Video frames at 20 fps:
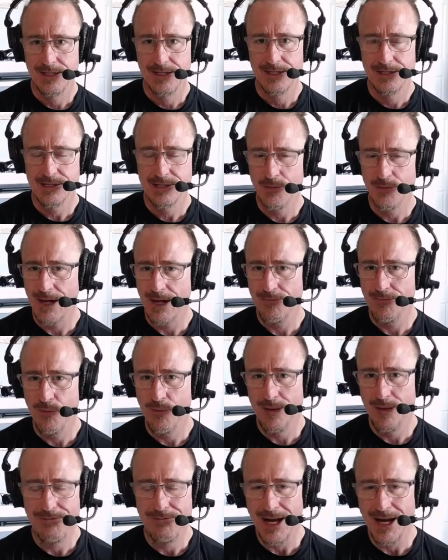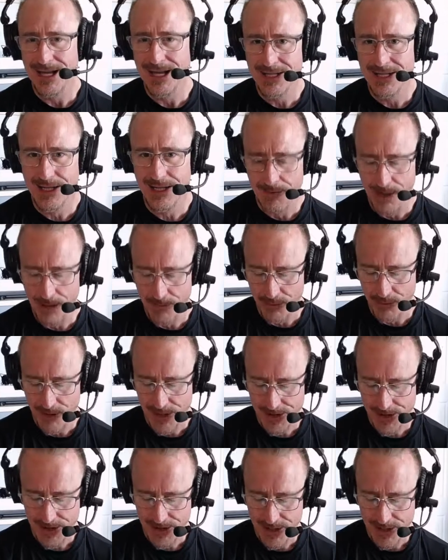So, whatever we might come up with,